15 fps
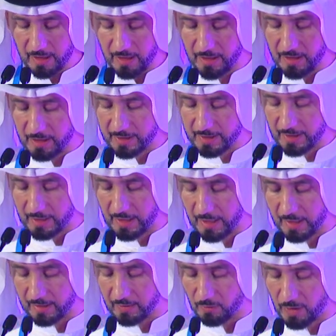in this
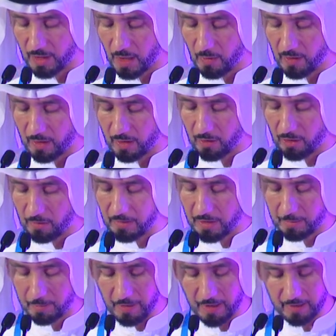regard with our
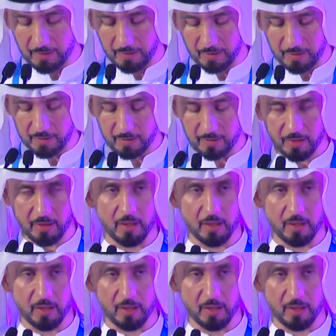global partners